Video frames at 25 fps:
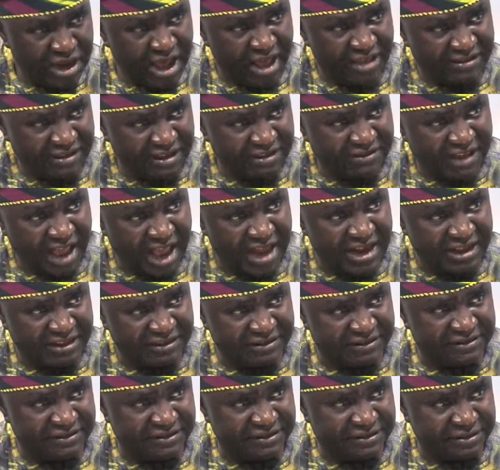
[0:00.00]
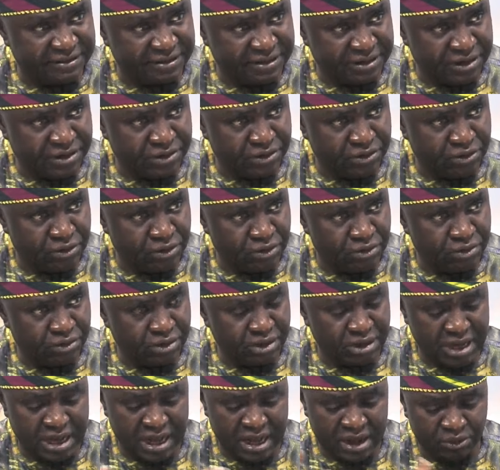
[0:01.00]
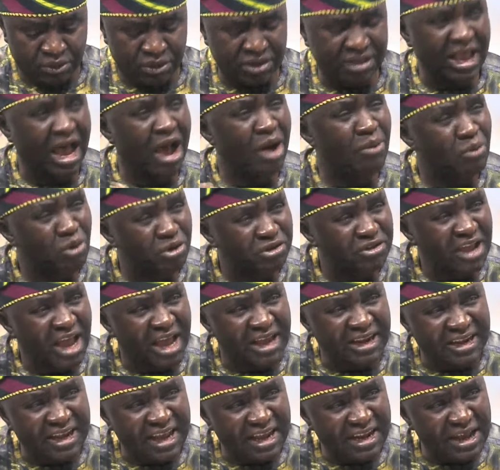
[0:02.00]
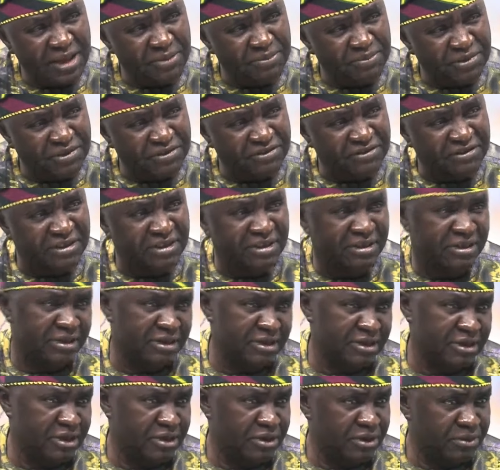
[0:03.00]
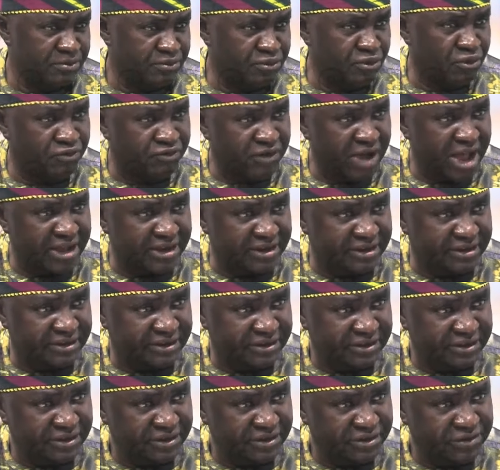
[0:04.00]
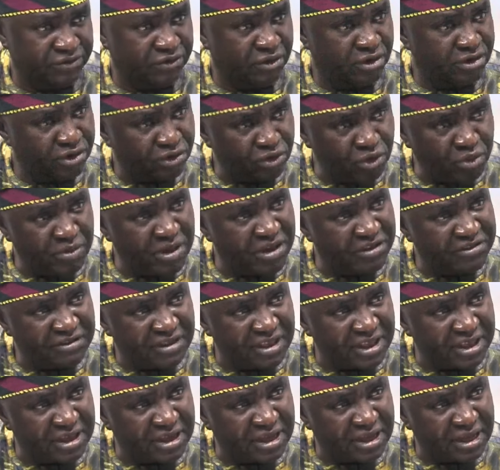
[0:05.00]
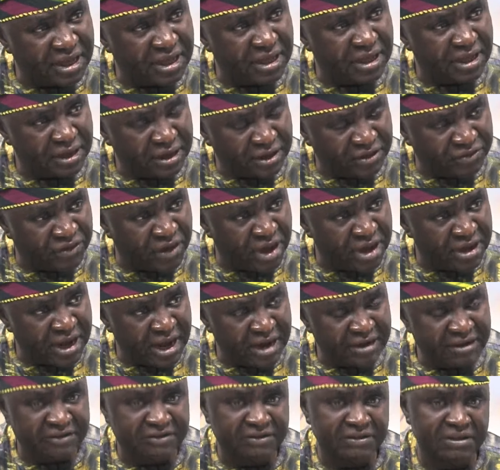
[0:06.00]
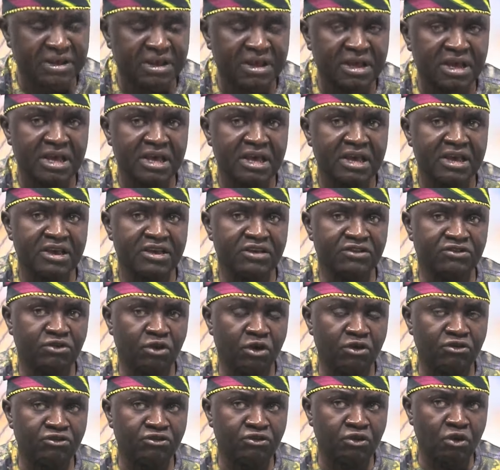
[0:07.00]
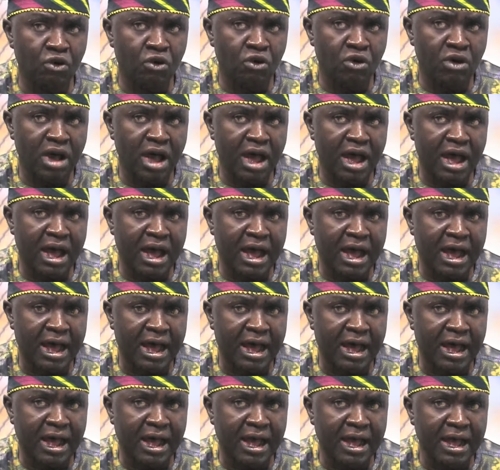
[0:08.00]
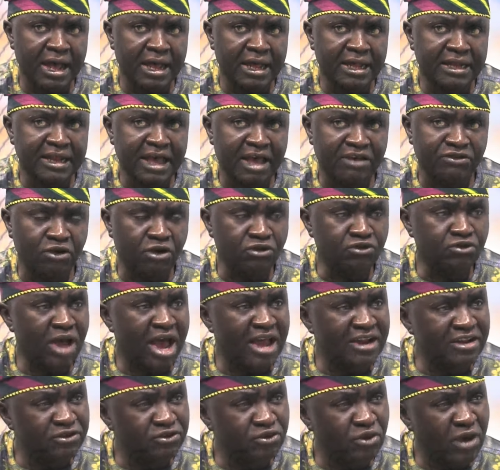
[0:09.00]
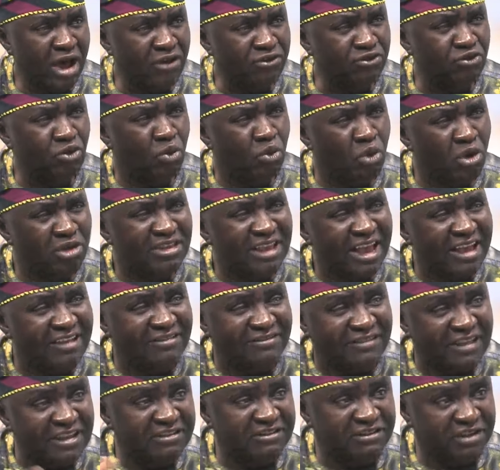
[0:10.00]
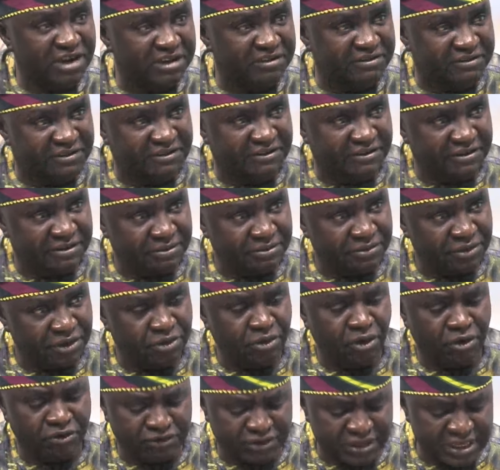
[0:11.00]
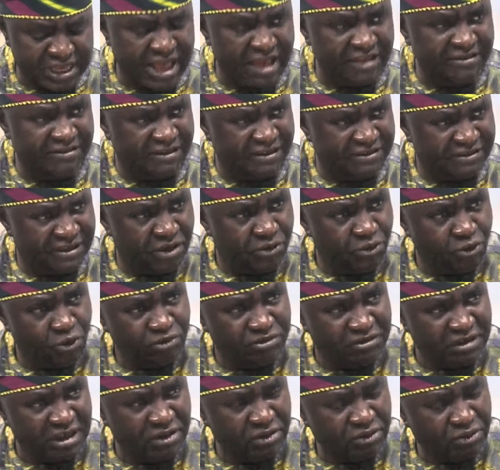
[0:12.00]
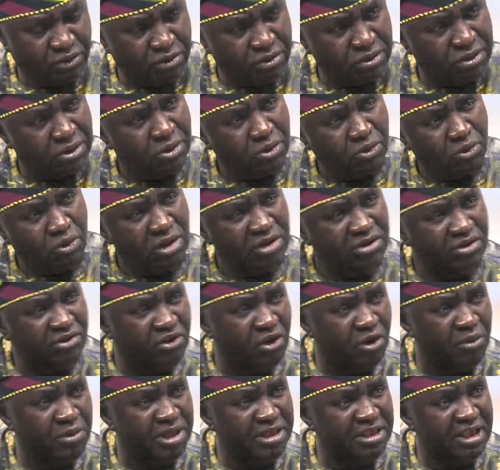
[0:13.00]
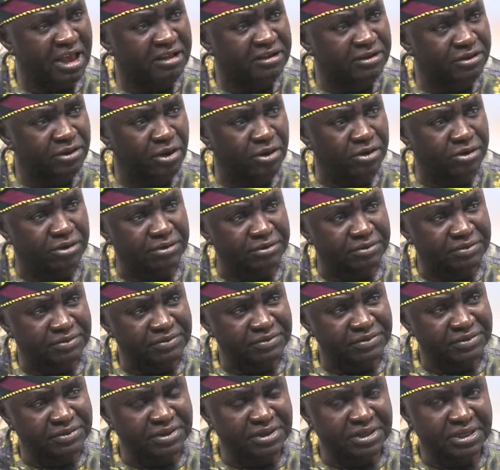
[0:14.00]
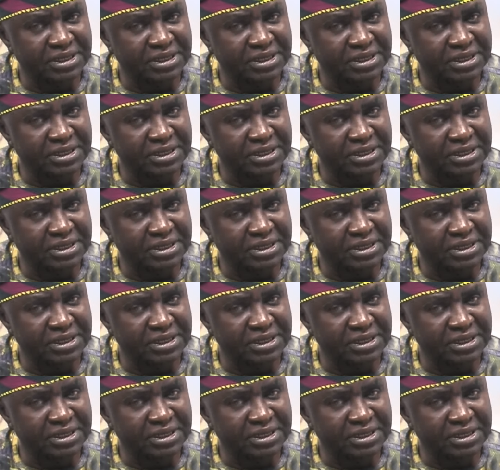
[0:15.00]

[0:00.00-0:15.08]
You know, there's a challenge you know, uh, with how much can the NPC provide for the domestic refineries. It's also uh, there's also an issue as to what exchange rate, because yes, it's a good thing what the government has done